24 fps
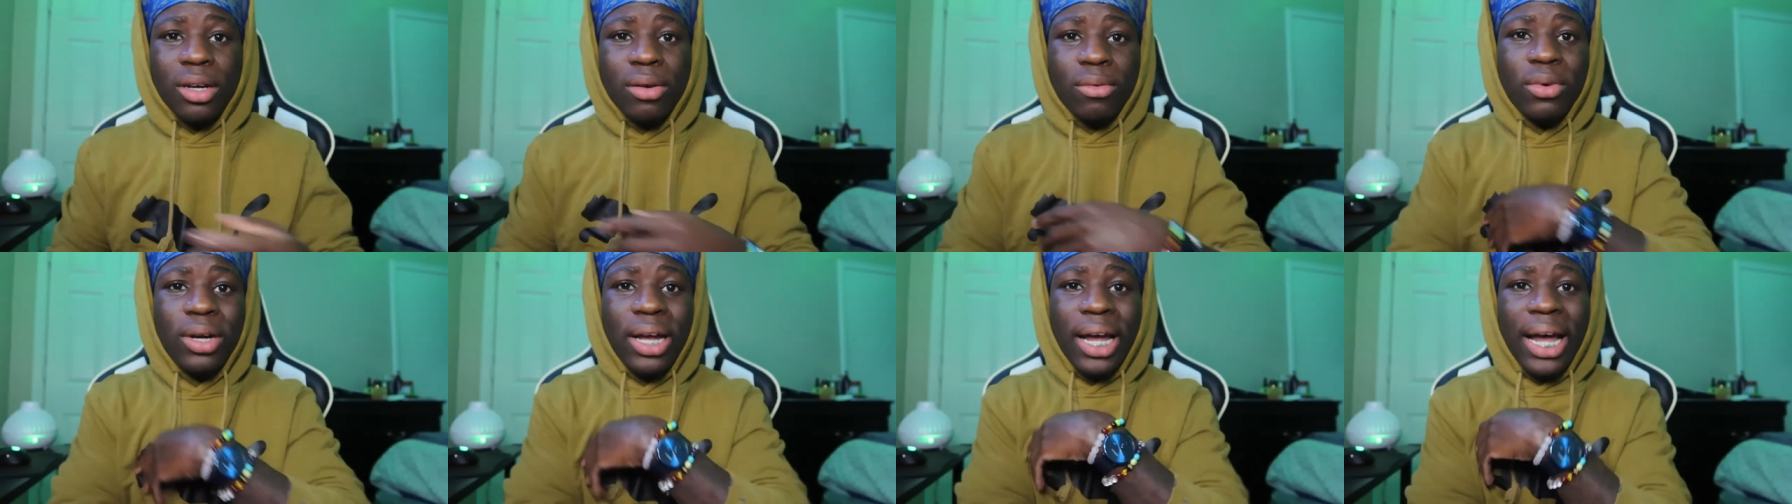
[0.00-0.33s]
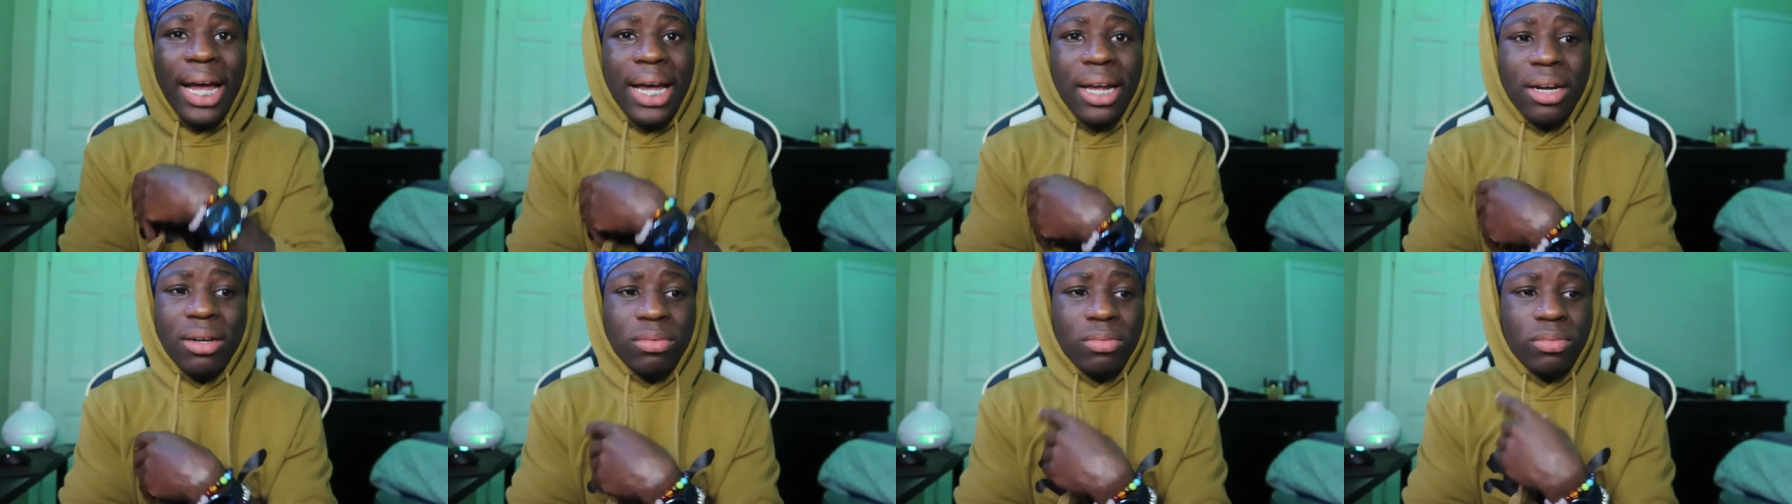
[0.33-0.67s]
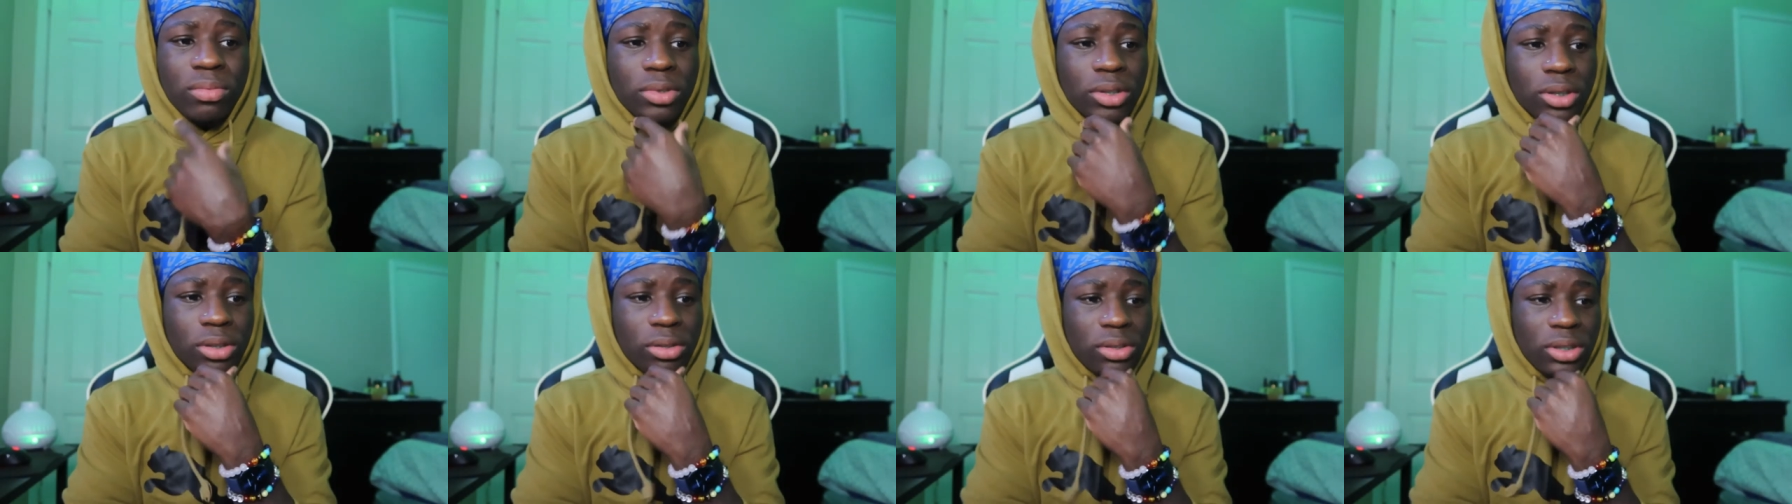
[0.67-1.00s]
we had
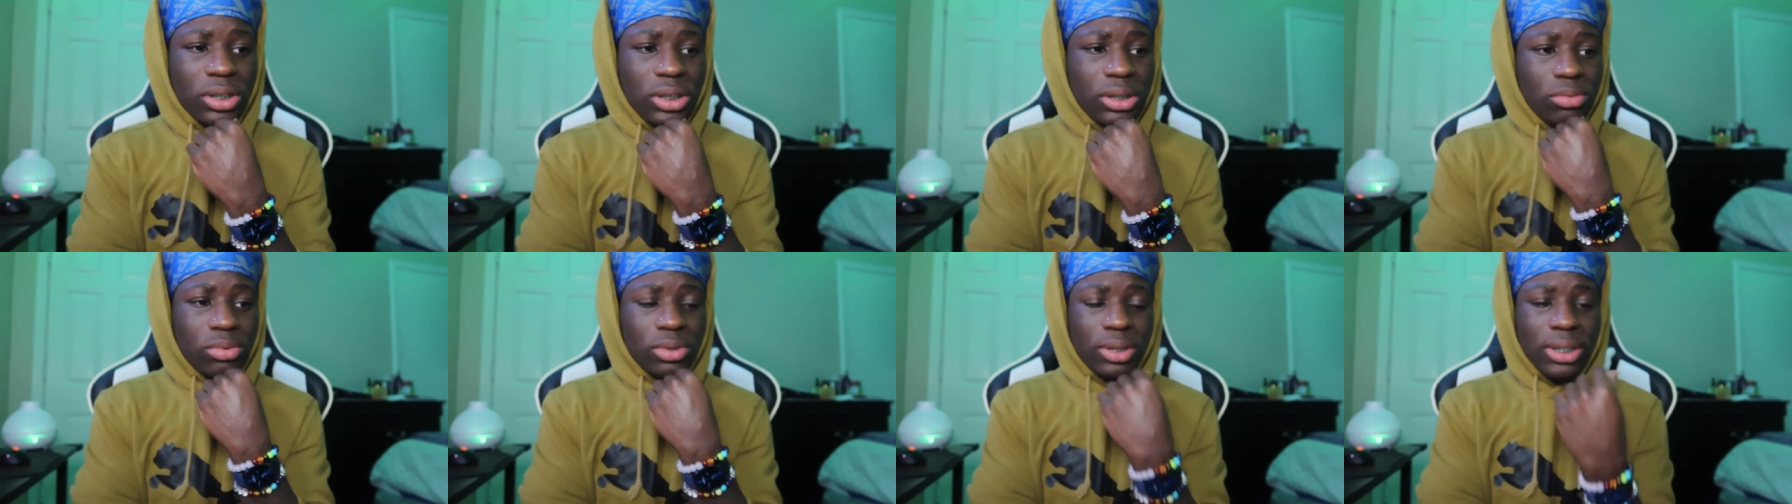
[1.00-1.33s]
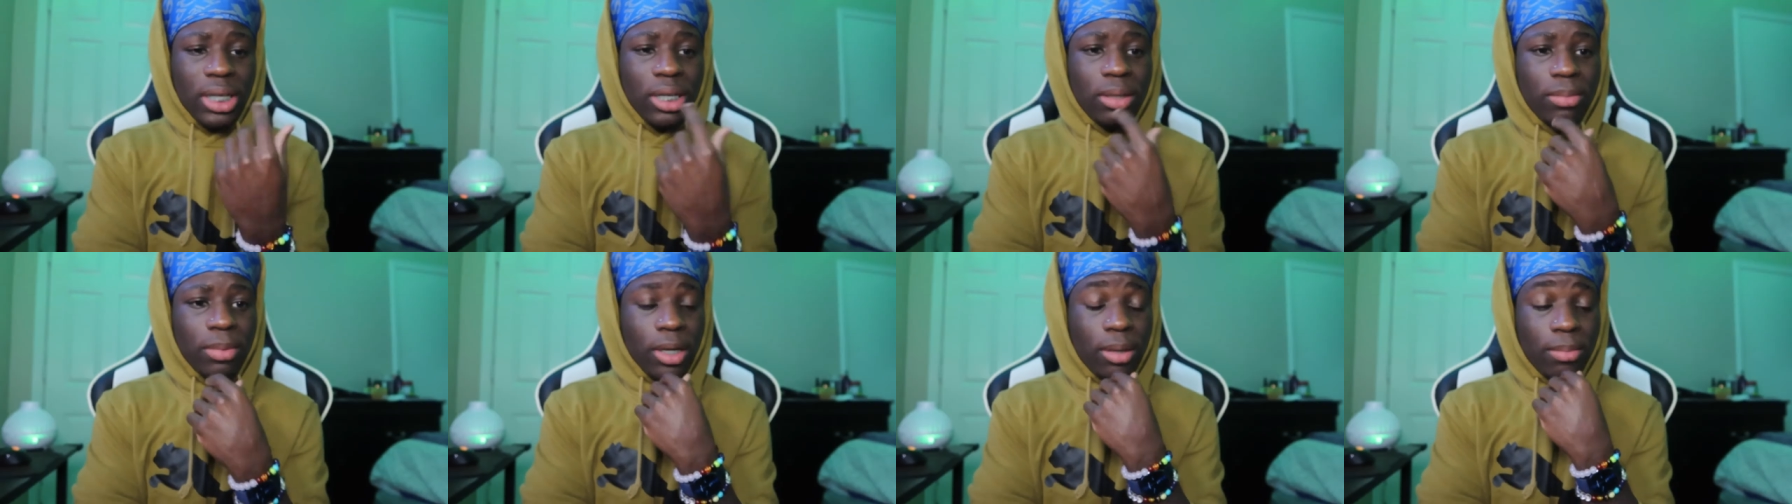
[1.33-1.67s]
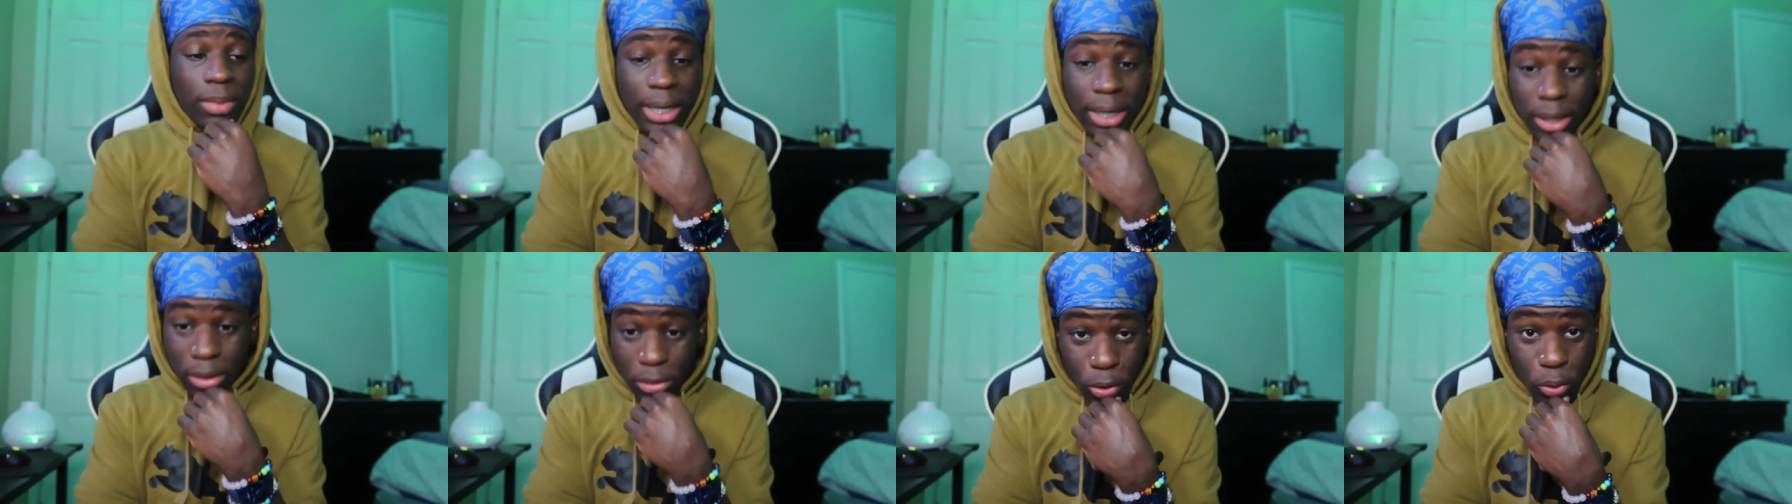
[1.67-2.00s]
them. So she was telling me,
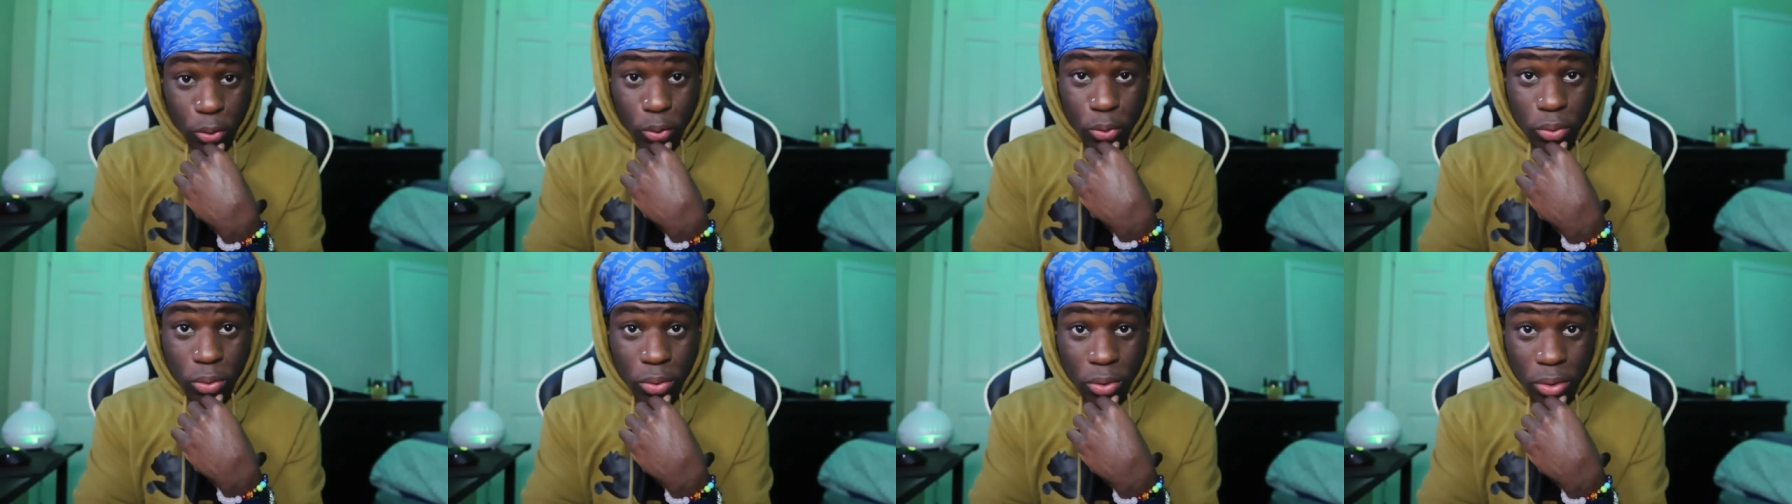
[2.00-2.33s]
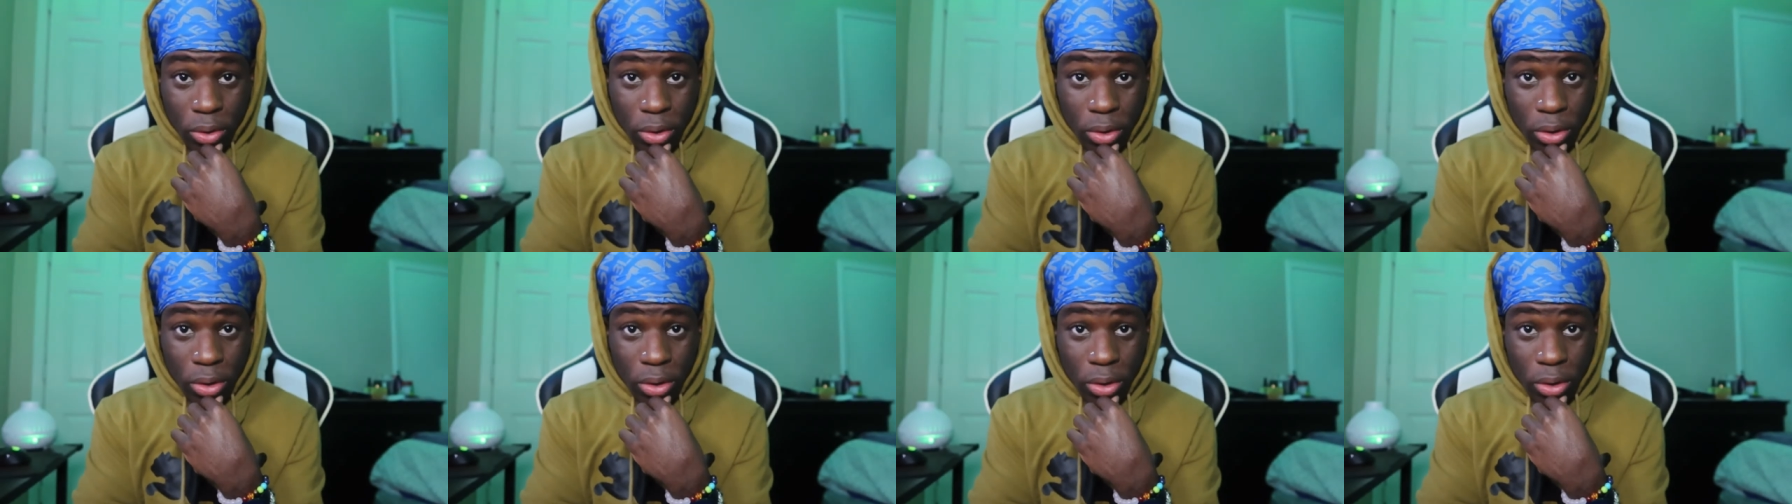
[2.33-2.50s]
I'm like, who?